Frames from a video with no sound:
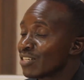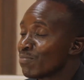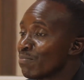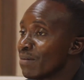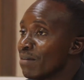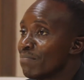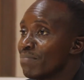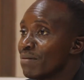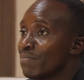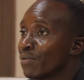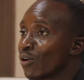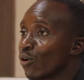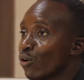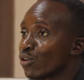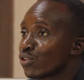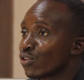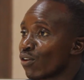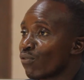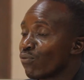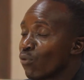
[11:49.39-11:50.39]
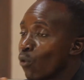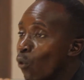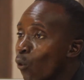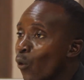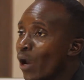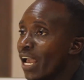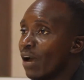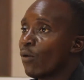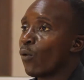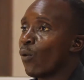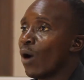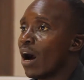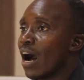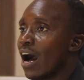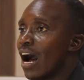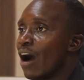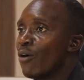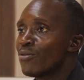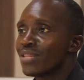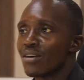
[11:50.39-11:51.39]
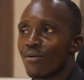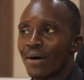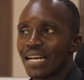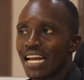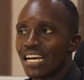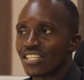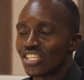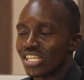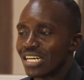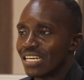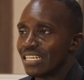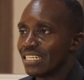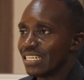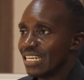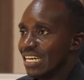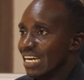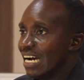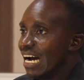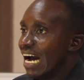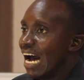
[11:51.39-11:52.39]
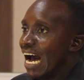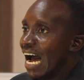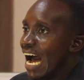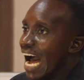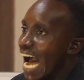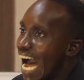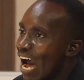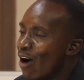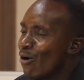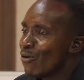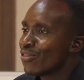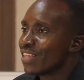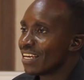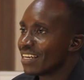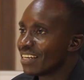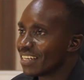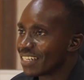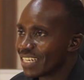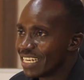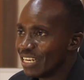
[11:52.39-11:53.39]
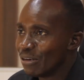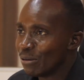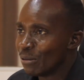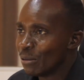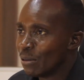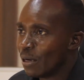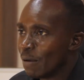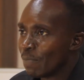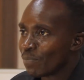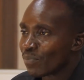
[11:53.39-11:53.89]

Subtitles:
maybe because of where or how they were nurtured, how they grew,